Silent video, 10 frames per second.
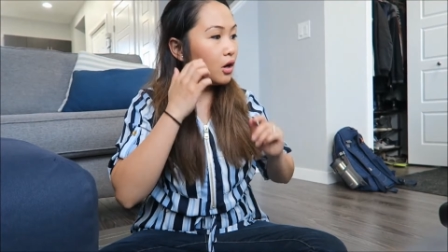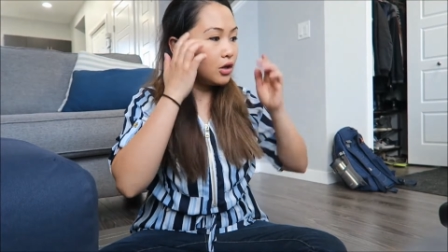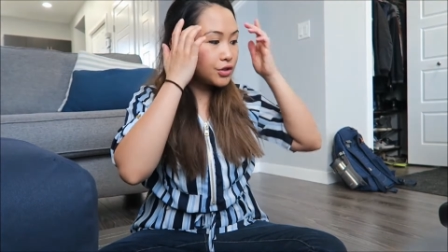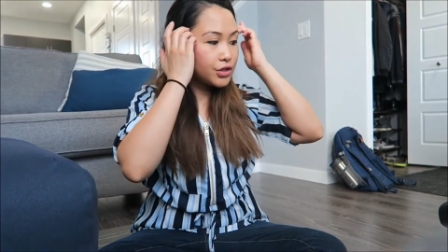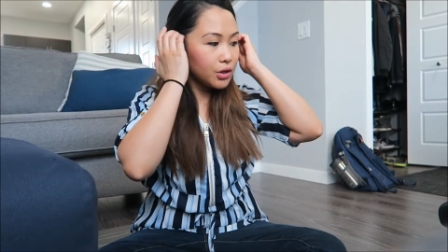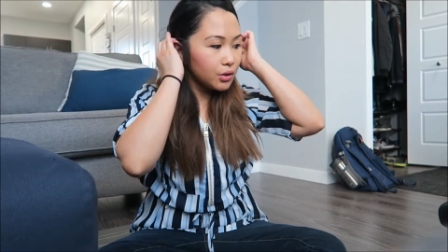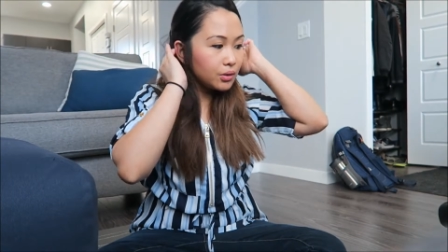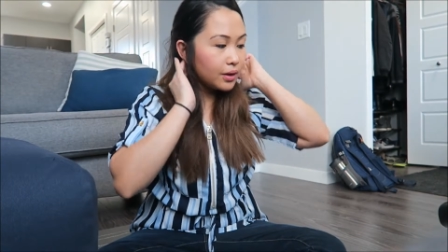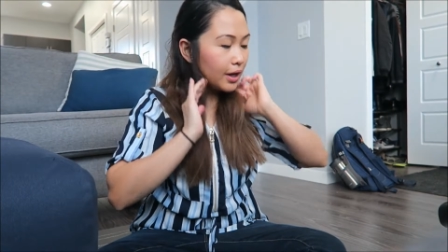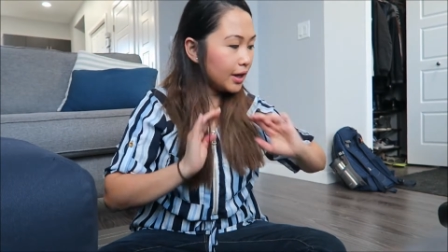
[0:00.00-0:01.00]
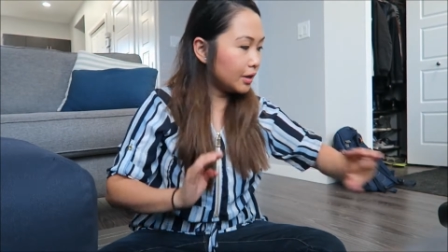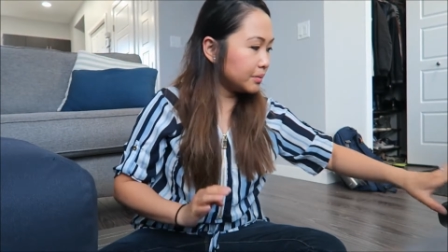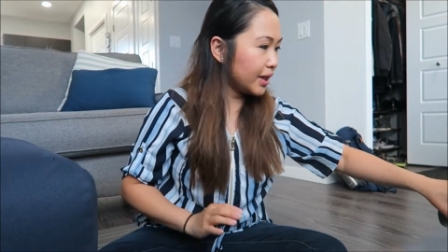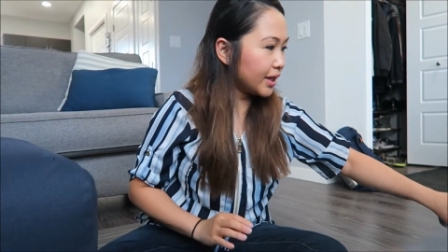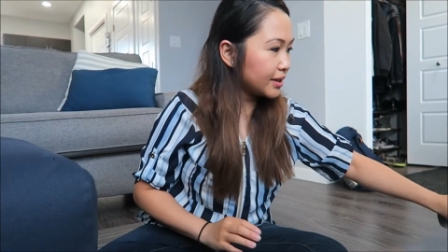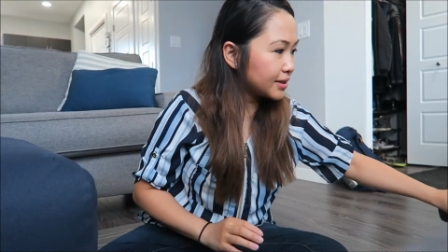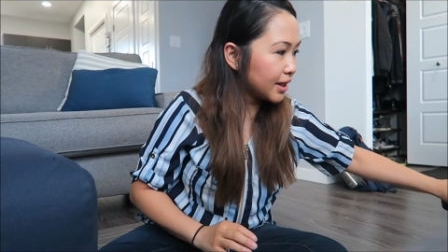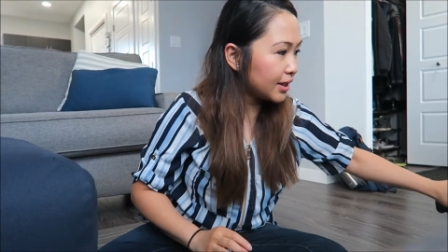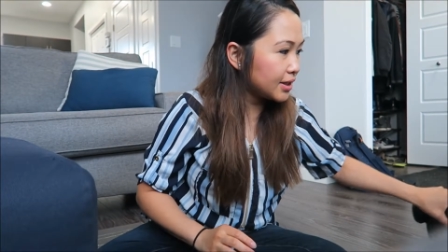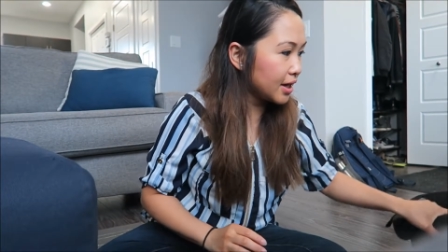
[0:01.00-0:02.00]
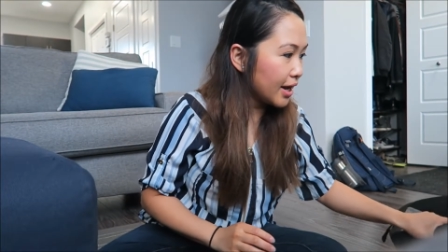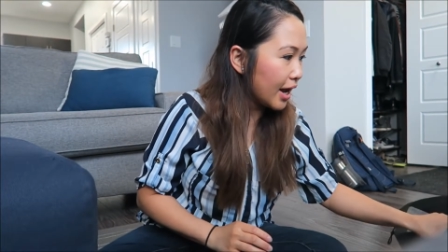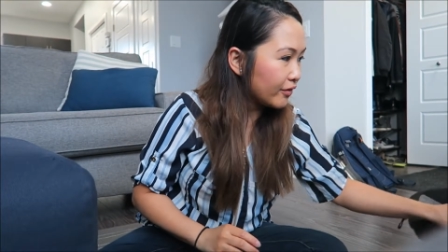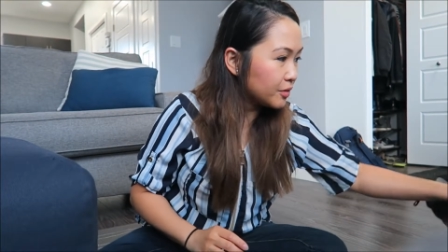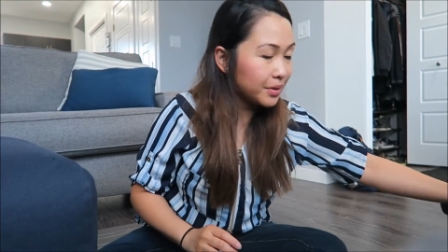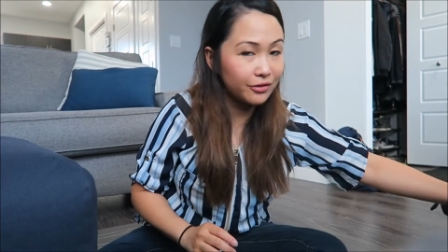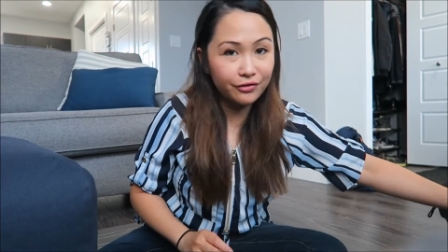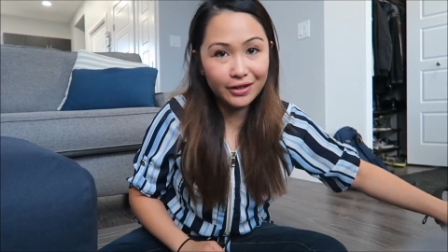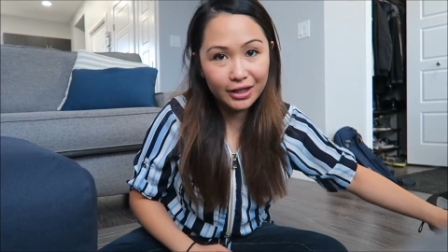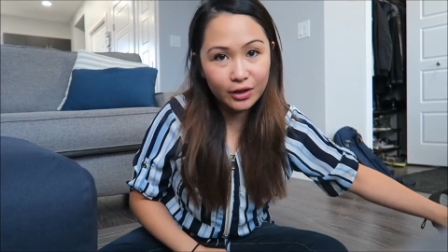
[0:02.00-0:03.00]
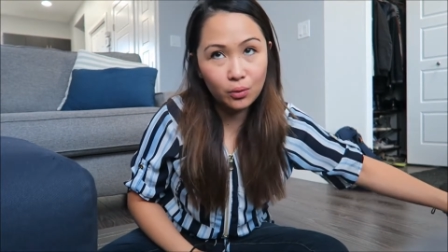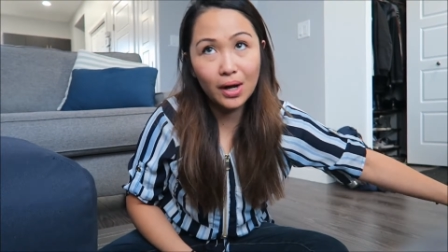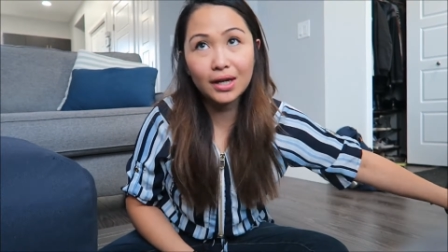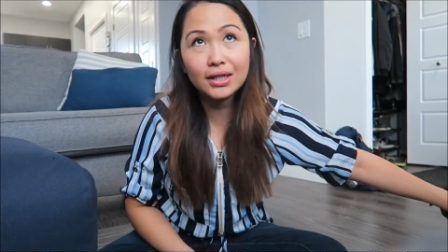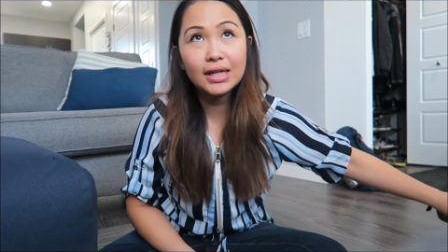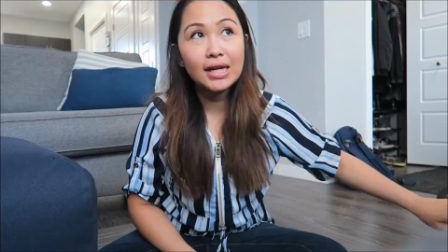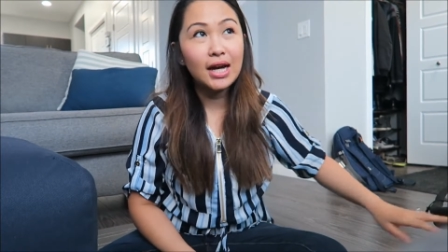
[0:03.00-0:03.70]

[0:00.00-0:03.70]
Also, like I said, I haven't been feeling well.